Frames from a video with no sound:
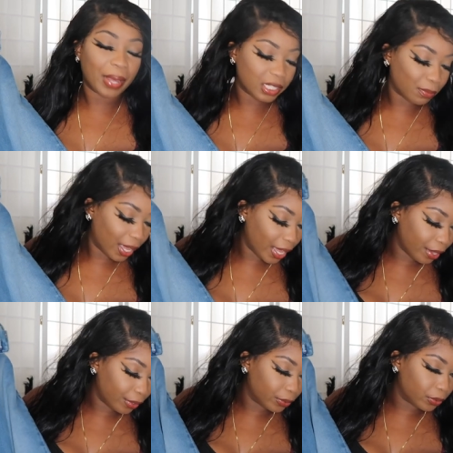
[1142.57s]
past my
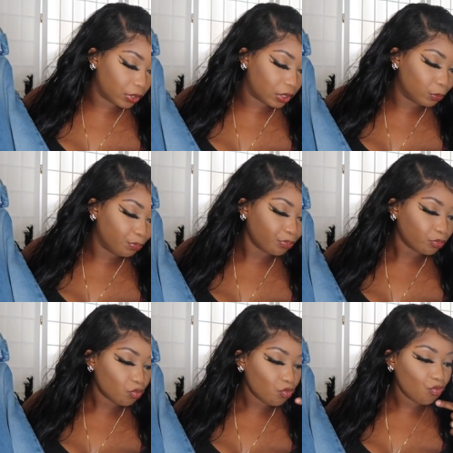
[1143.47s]
ankles
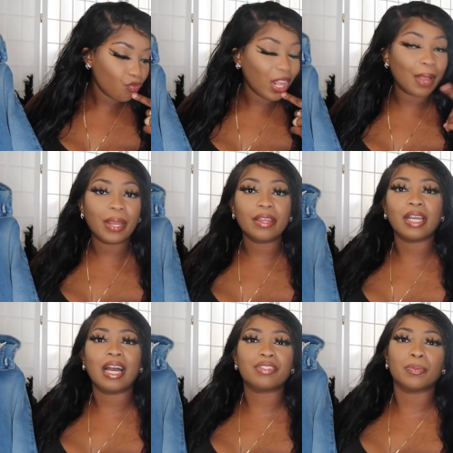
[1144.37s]
I probably
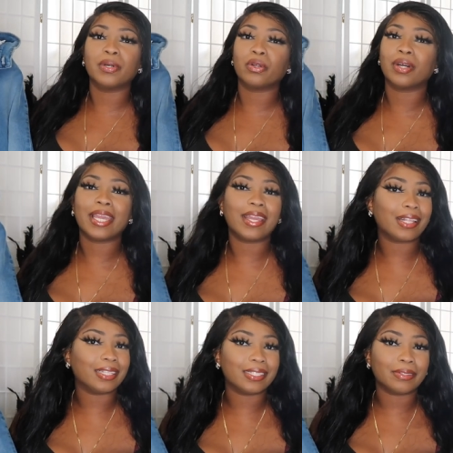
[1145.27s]
have to put on
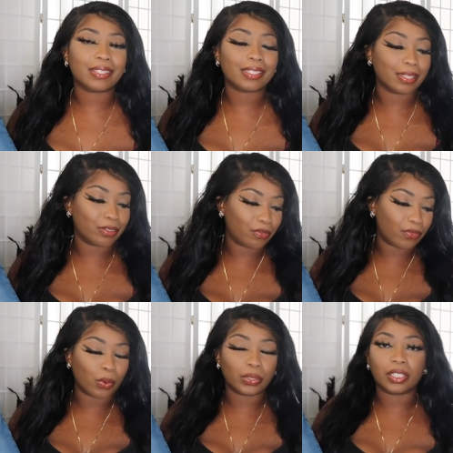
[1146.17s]
anklets and
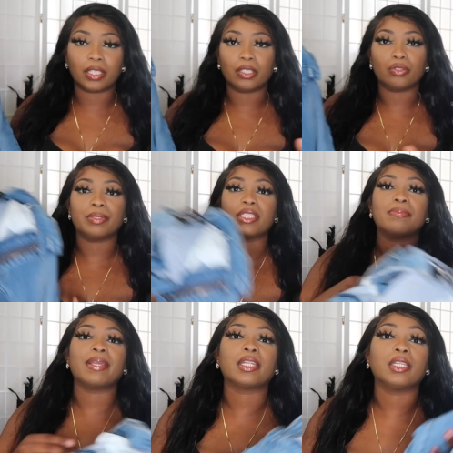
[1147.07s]
fold it a little bit
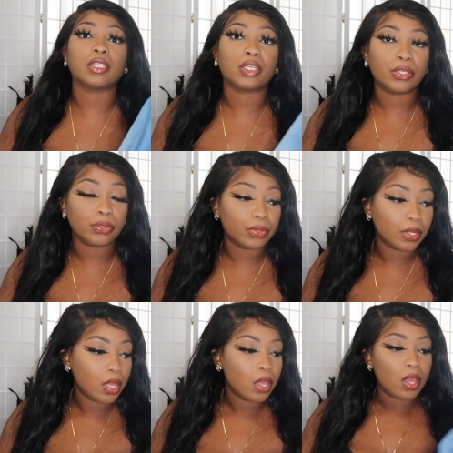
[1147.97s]
to make it look cute
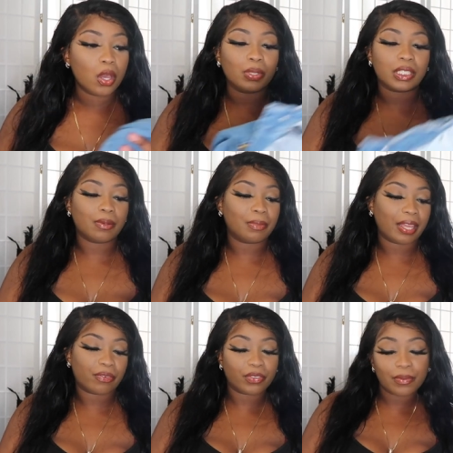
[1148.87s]
with some
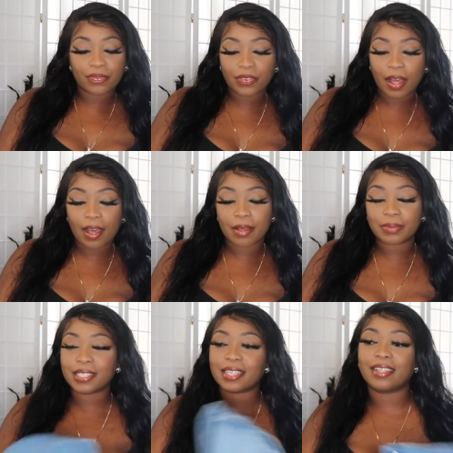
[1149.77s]
like
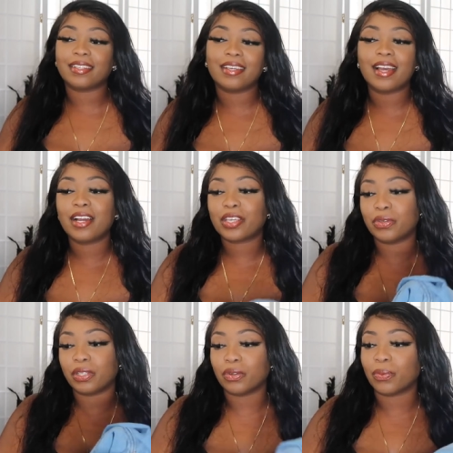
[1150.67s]
flip-flops and
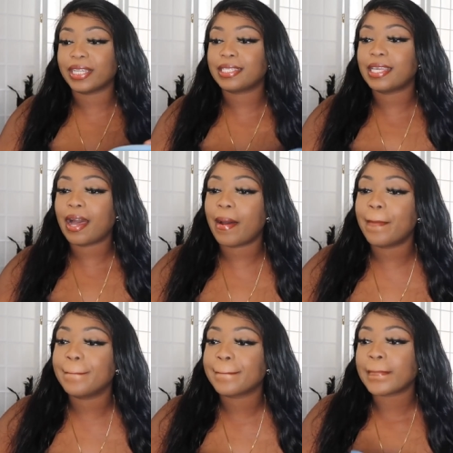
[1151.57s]
cute little white
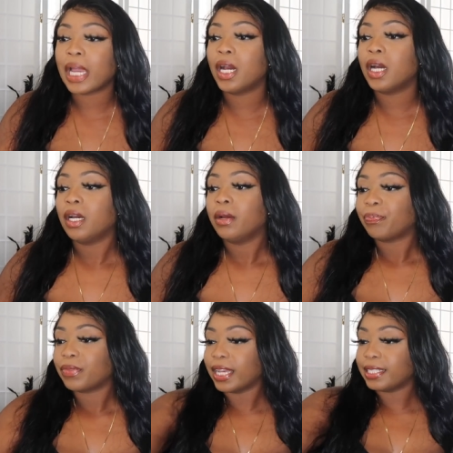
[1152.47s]
top
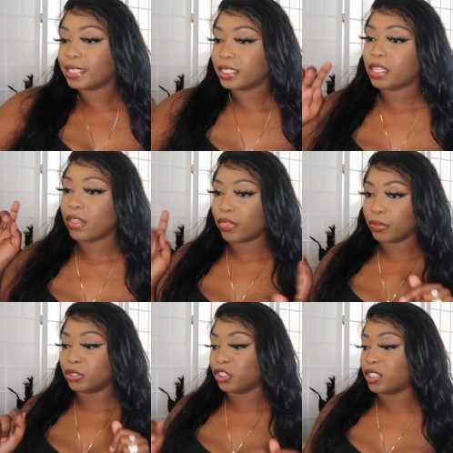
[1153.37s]
that's
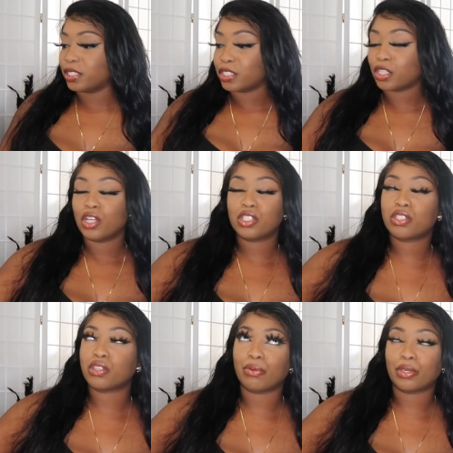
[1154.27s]
those jeans
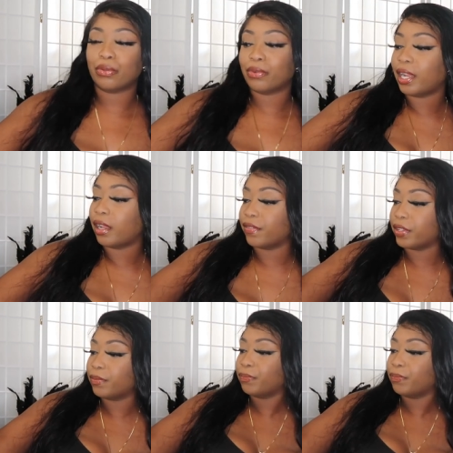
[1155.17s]
so cute i love it